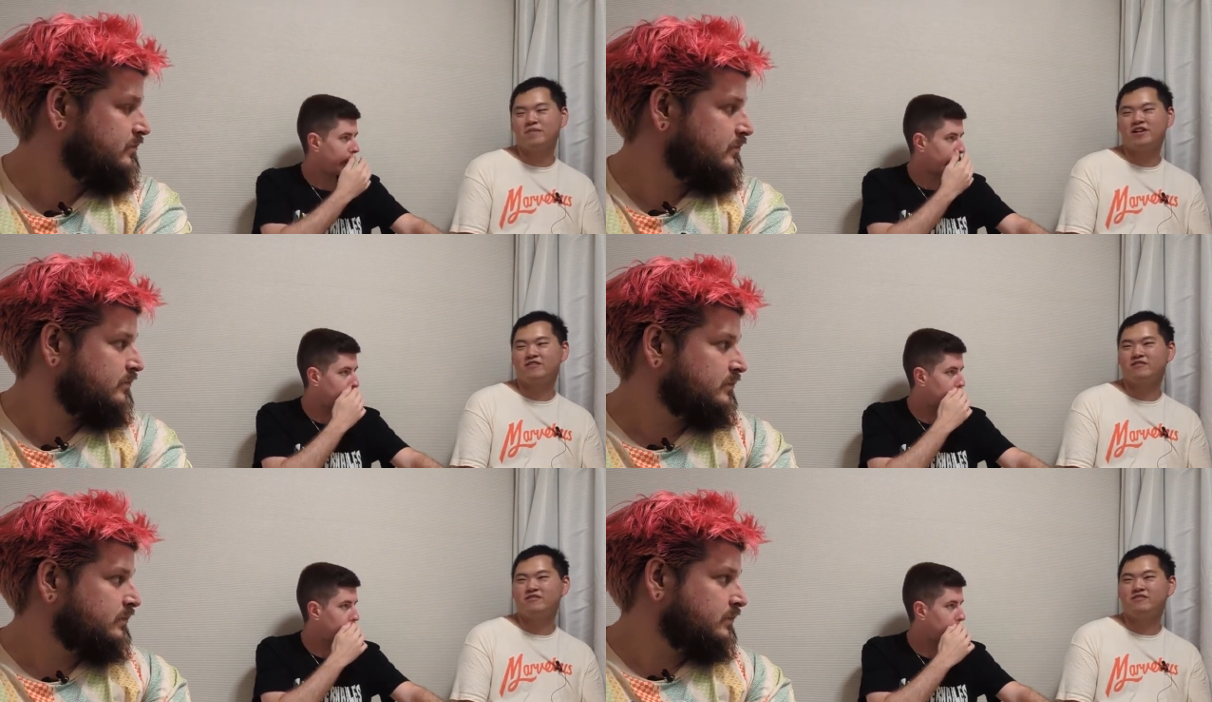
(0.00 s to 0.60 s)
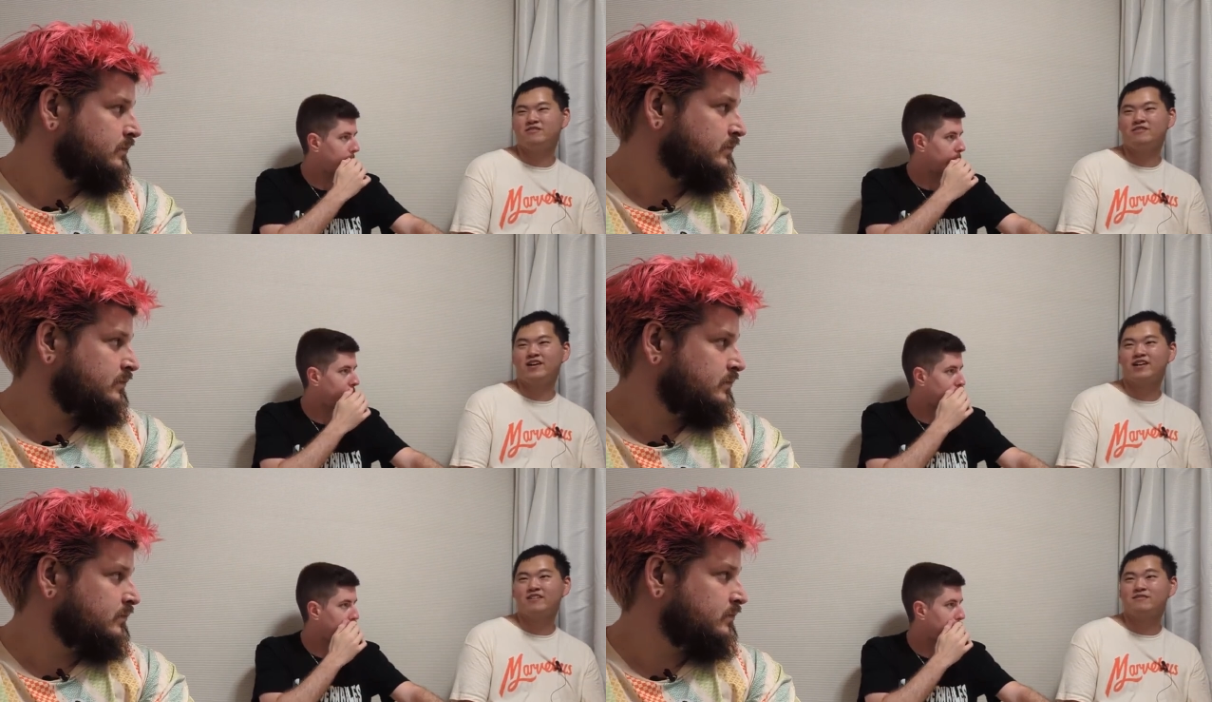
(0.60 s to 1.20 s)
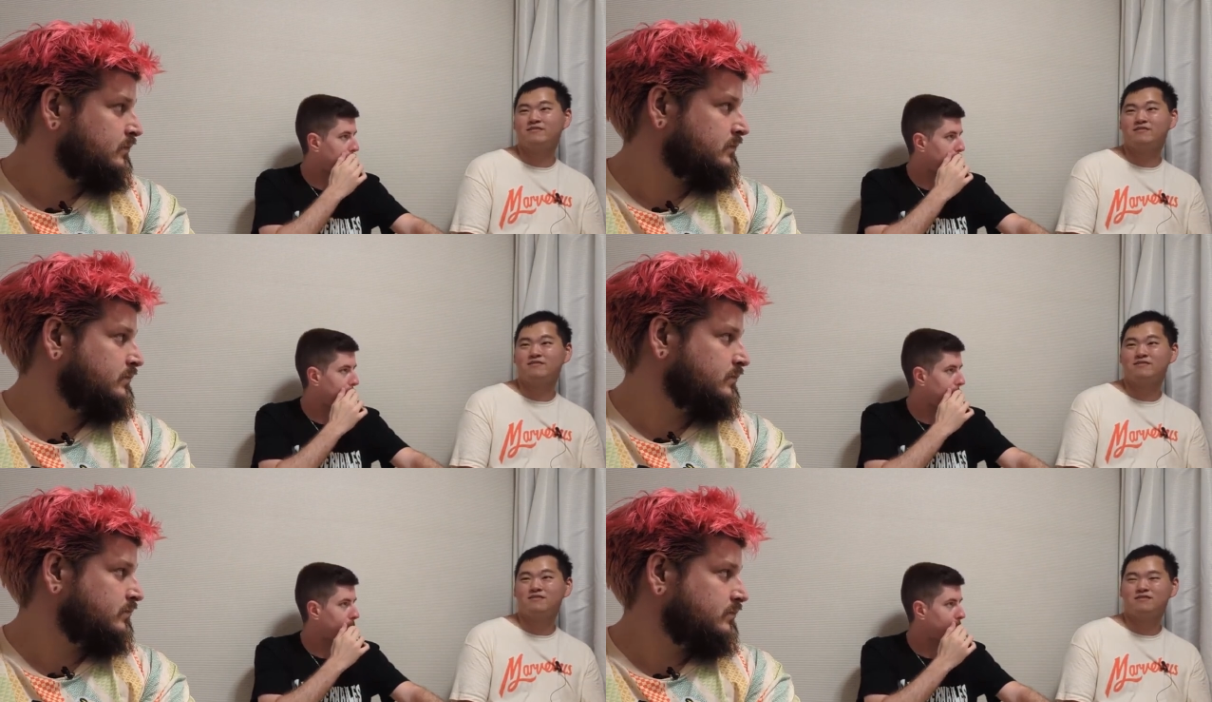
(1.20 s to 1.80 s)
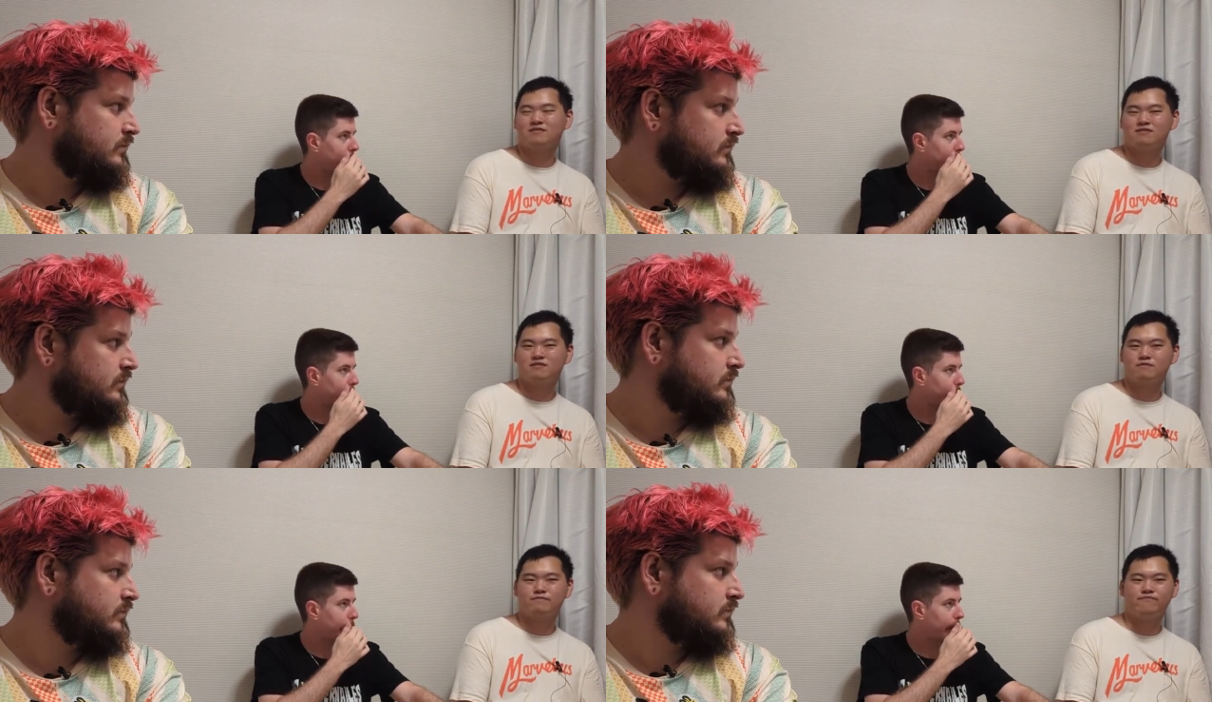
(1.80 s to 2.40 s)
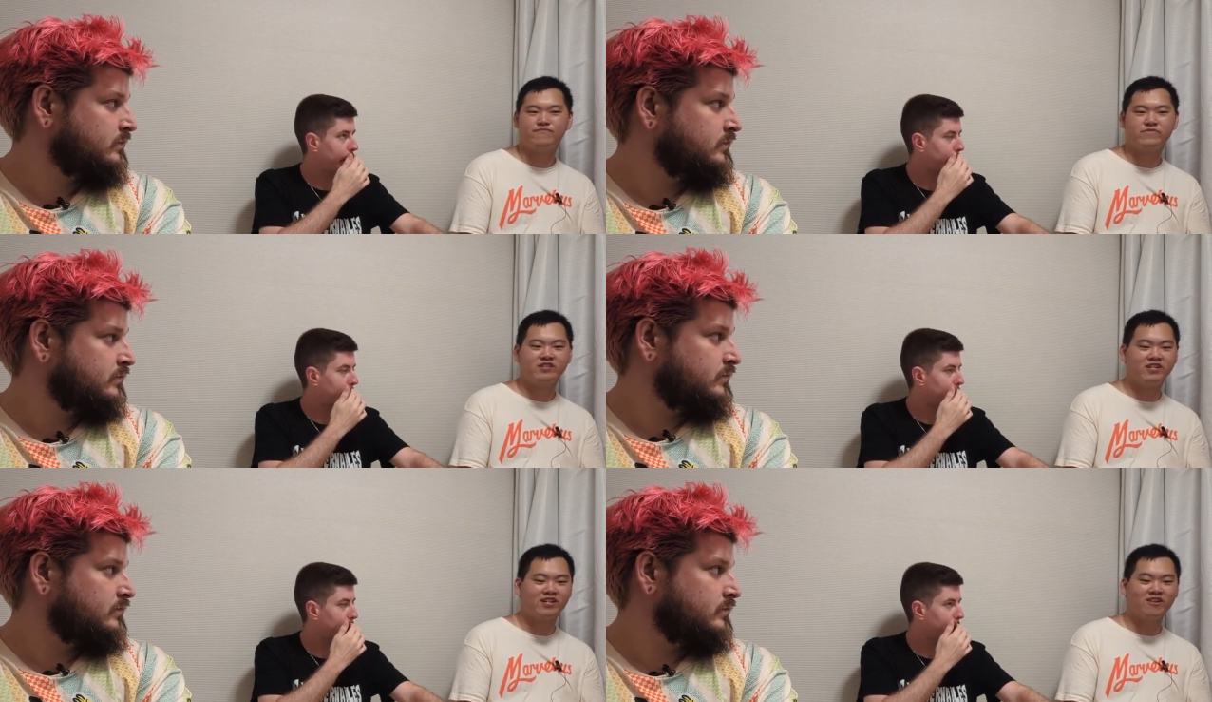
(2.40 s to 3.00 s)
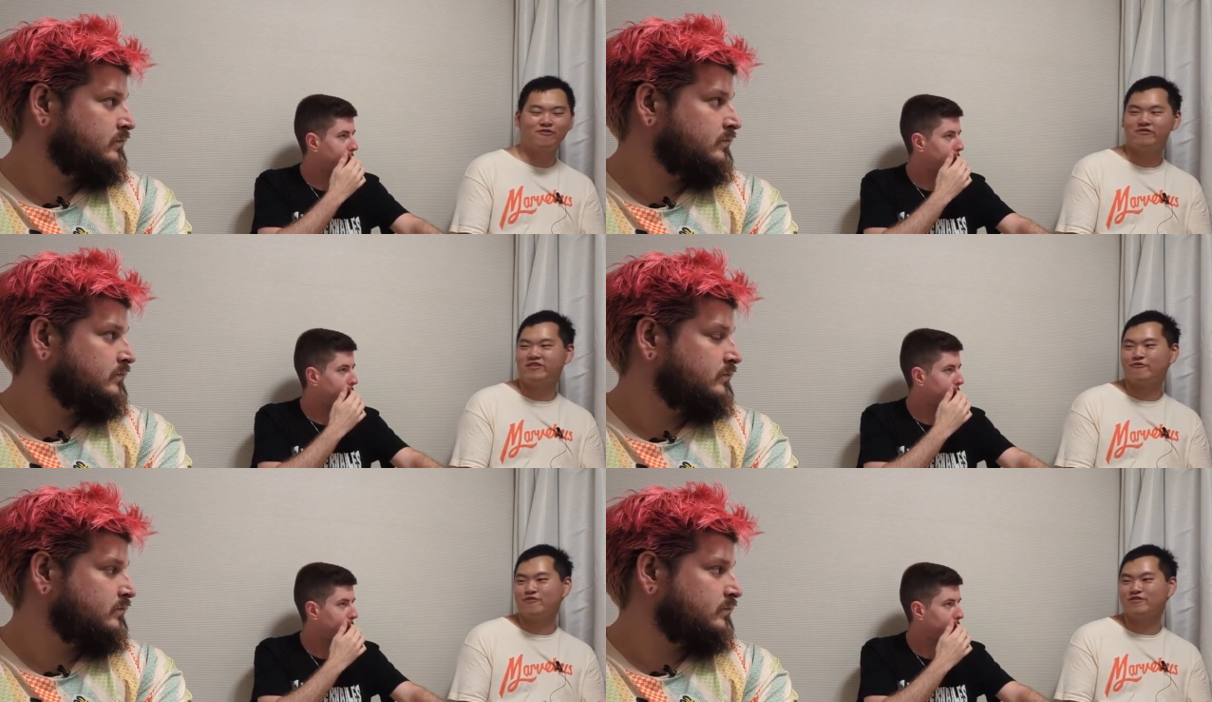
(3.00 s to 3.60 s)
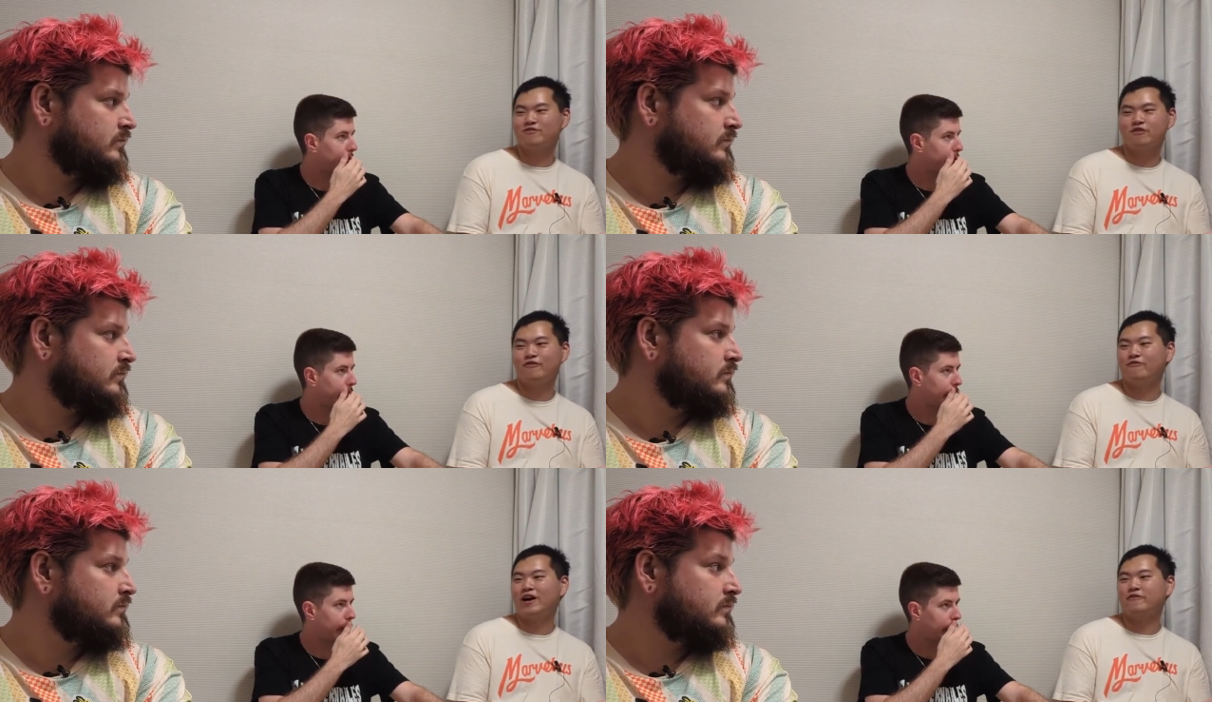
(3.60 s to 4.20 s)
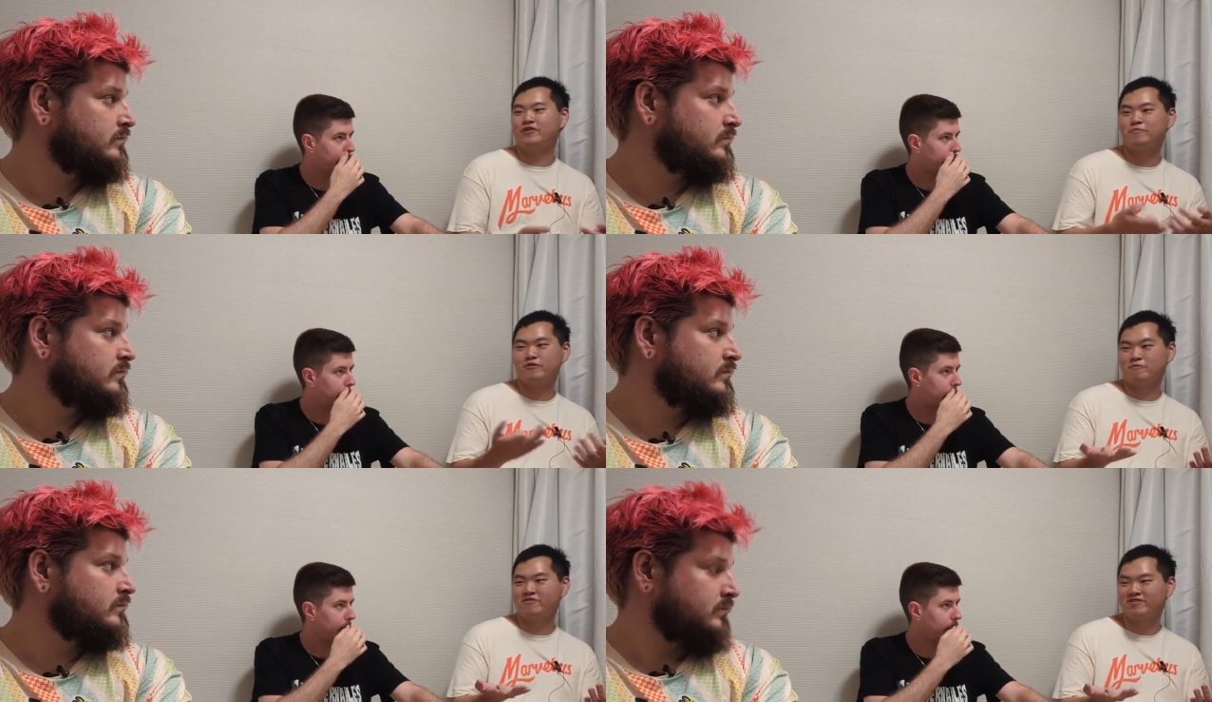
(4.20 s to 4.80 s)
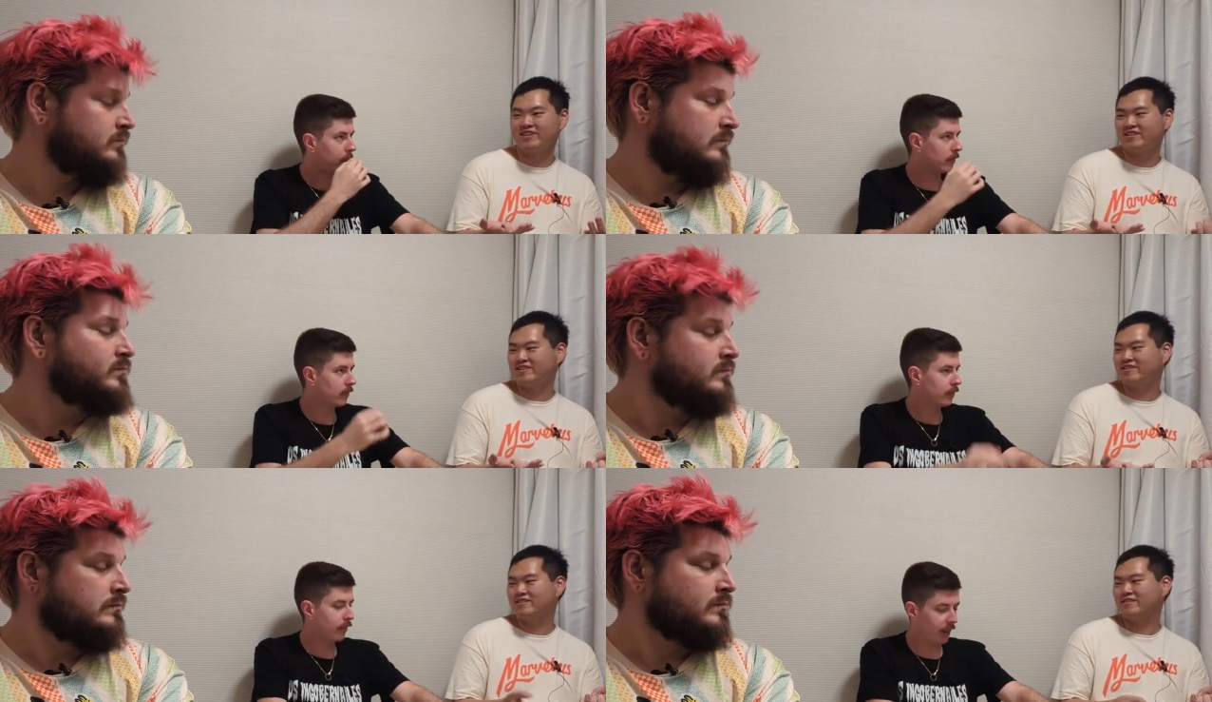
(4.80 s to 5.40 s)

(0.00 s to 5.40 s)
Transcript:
Speaker 1: minor, I guess, detailed difference of I went to Pokemon on Saturday.